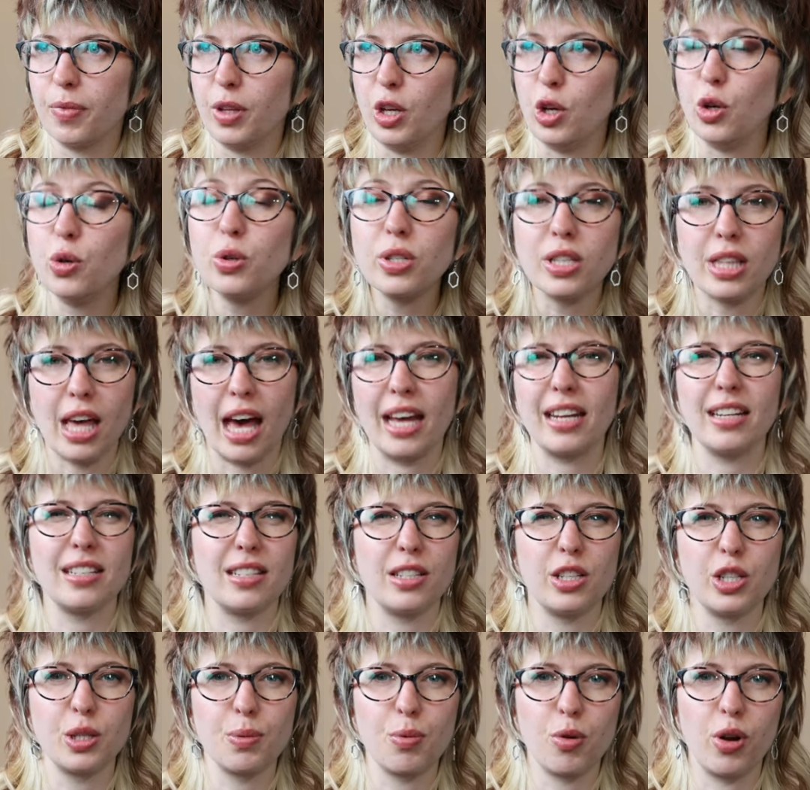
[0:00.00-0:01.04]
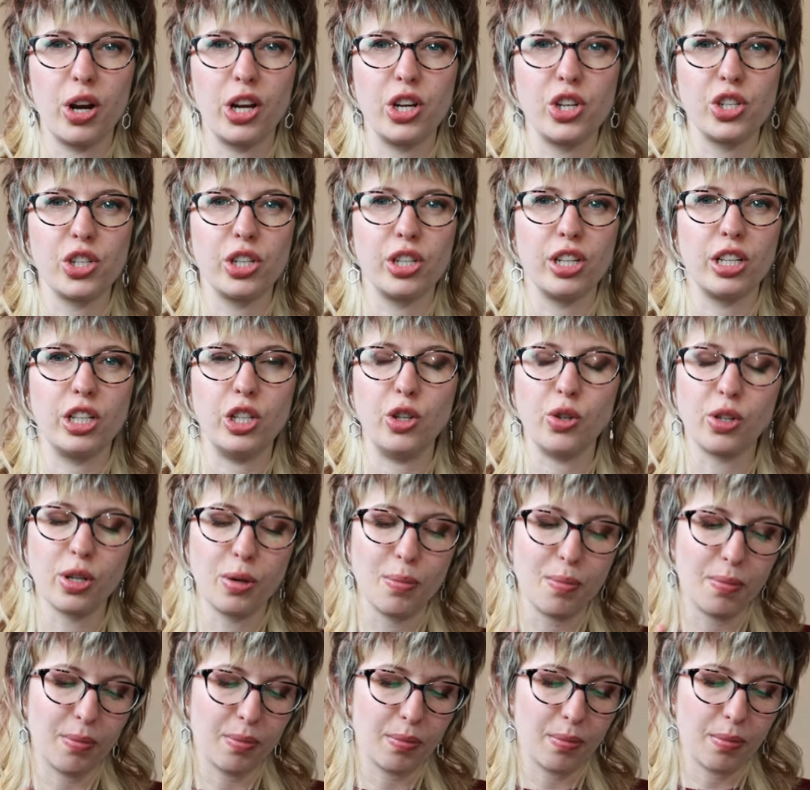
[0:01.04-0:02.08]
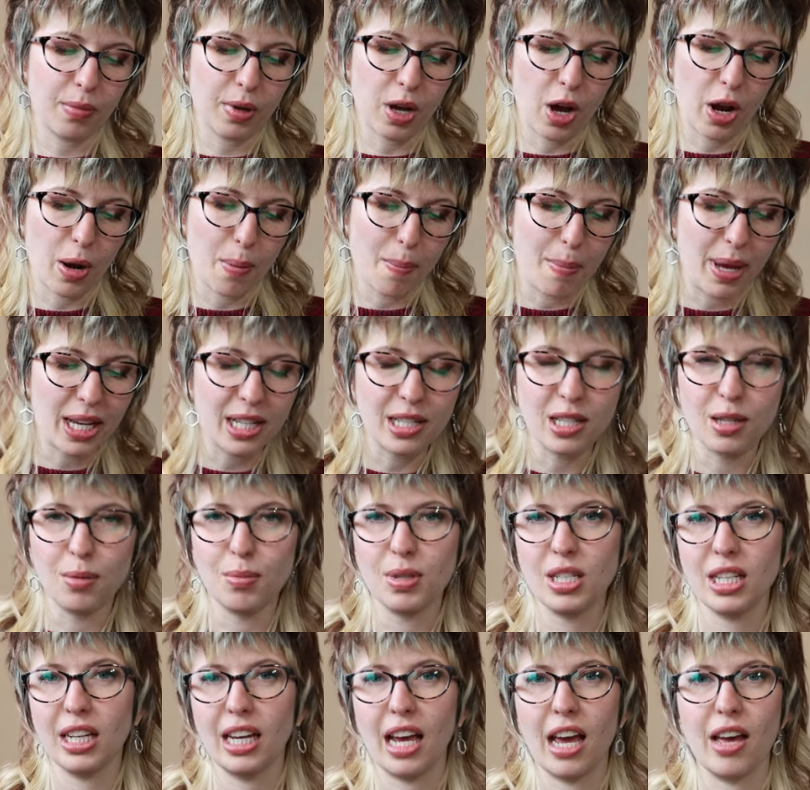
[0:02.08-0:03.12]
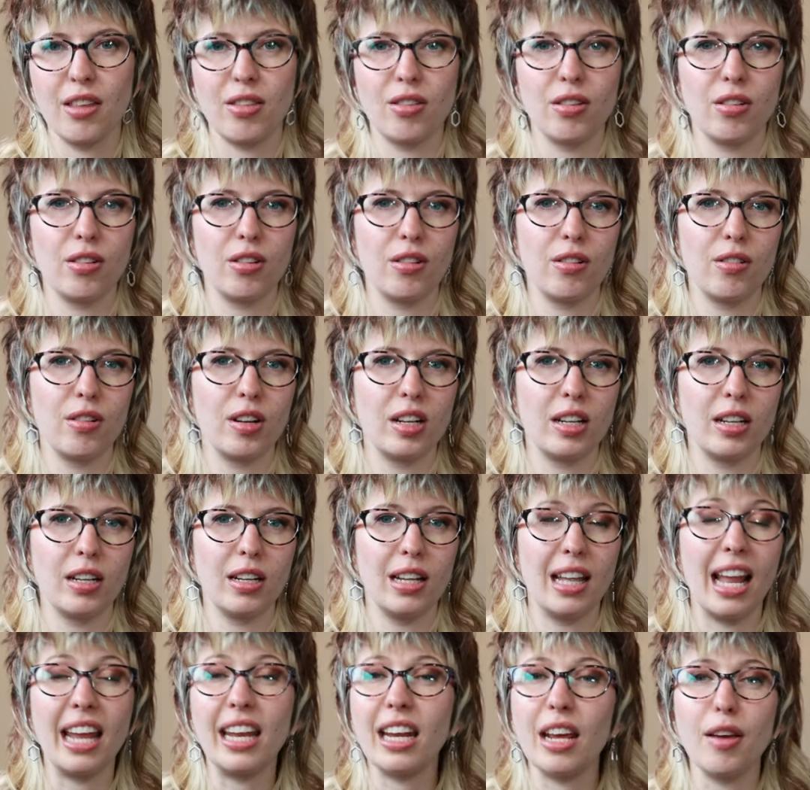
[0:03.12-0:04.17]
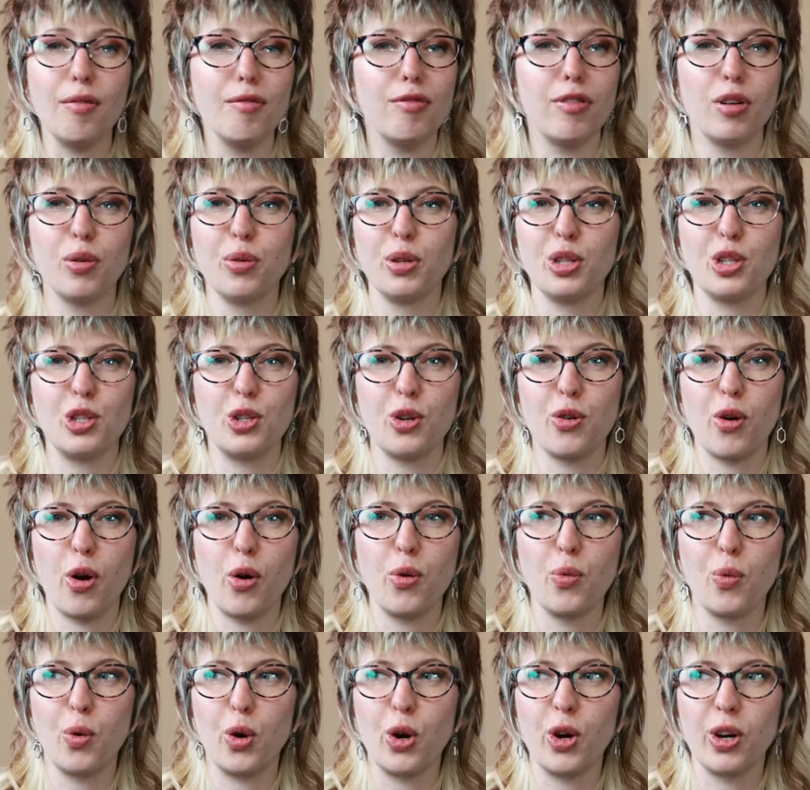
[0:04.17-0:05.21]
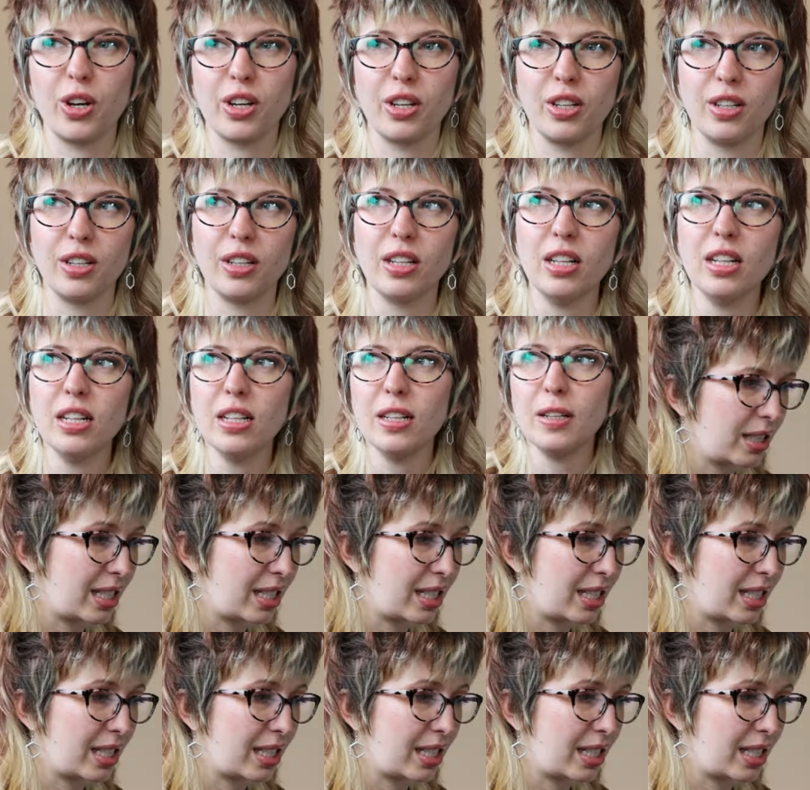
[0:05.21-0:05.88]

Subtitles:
use that as inspiration, and you can kind of mix them together and let it influence your own work and